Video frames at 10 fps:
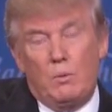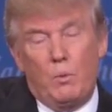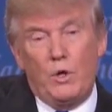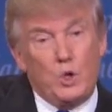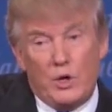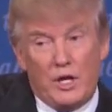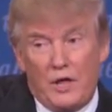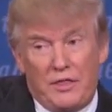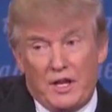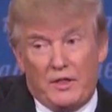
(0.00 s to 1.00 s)
We're doing
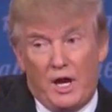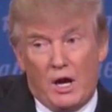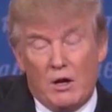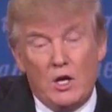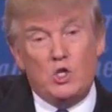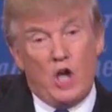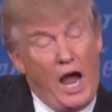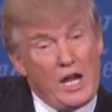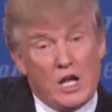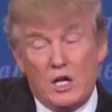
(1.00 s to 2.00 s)
nothing there.
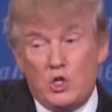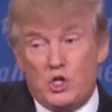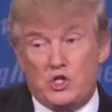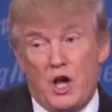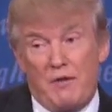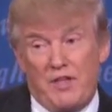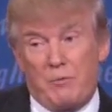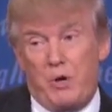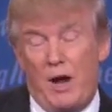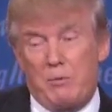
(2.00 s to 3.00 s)
China should solve
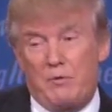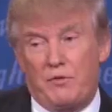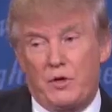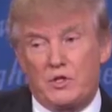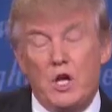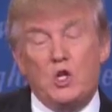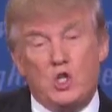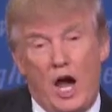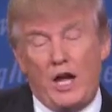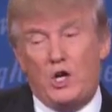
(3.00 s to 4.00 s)
that problem for us.
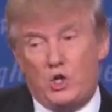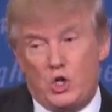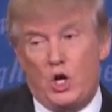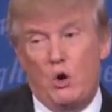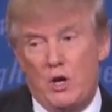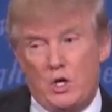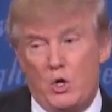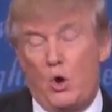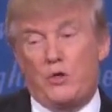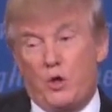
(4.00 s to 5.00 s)
China should go into
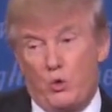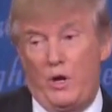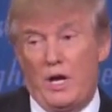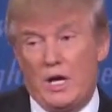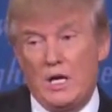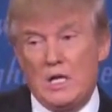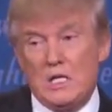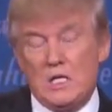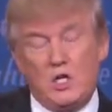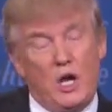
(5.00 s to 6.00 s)
North Korea.
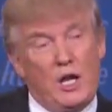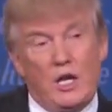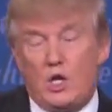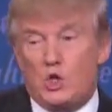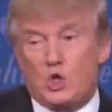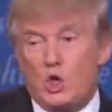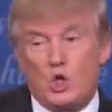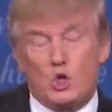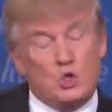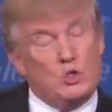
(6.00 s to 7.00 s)
China
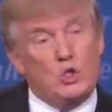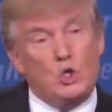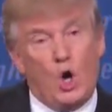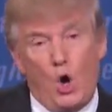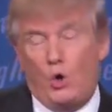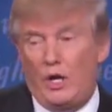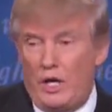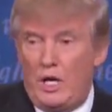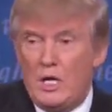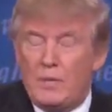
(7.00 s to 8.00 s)
is
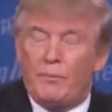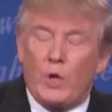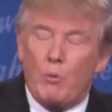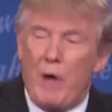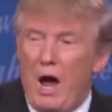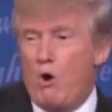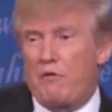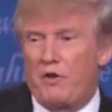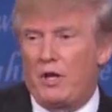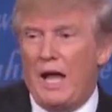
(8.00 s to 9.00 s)
totally
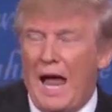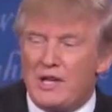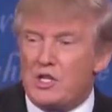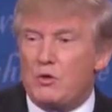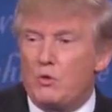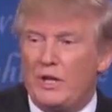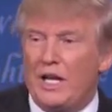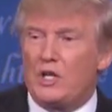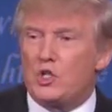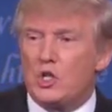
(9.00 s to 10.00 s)
powerful as it
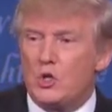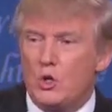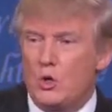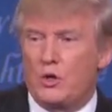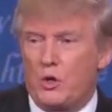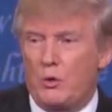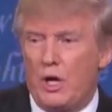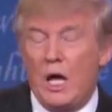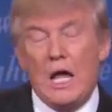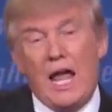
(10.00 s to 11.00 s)
relates to North
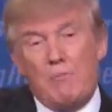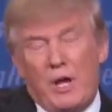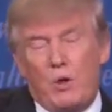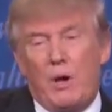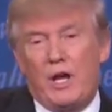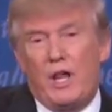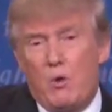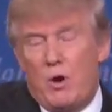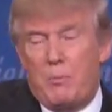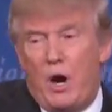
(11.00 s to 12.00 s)
Korea. And by the way, another
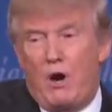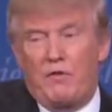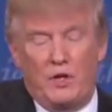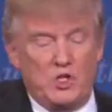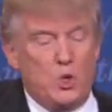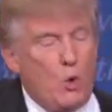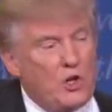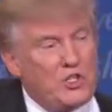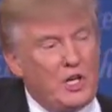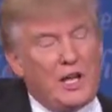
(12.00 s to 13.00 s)
one powerful is the
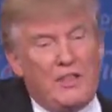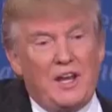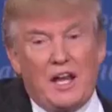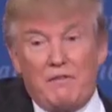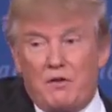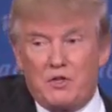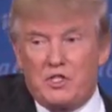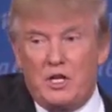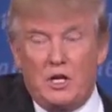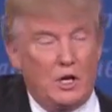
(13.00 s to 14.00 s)
worst deal I think I've ever
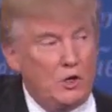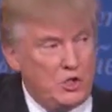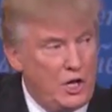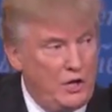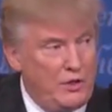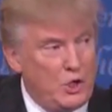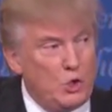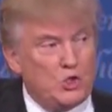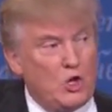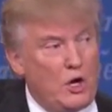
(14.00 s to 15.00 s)
seen negotiated that
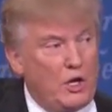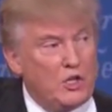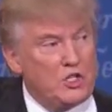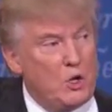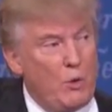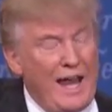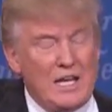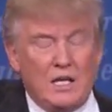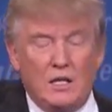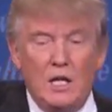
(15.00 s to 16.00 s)
you started is the Iran
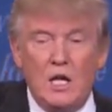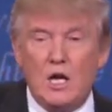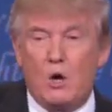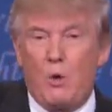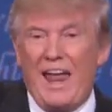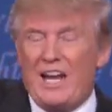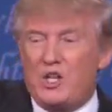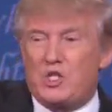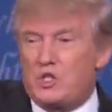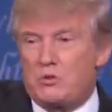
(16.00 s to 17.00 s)
deal. Iran
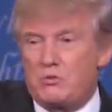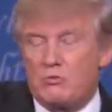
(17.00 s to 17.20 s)
is